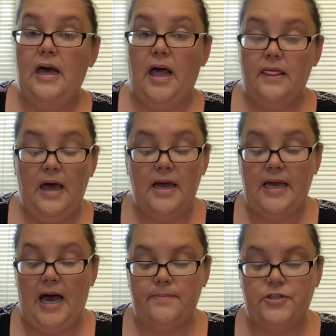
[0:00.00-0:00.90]
And that
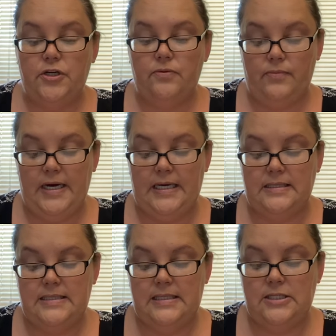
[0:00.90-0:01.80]
caption
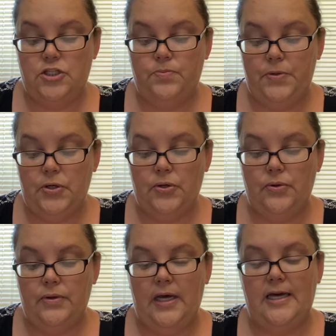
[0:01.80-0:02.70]
reads, the
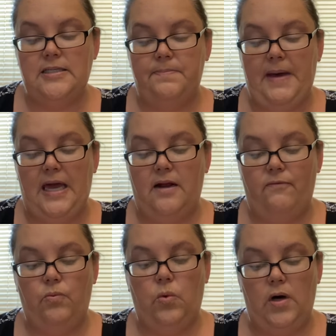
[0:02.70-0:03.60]
spoon is made
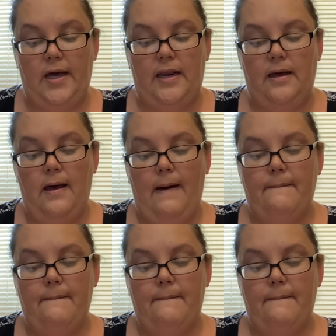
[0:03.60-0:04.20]
of wood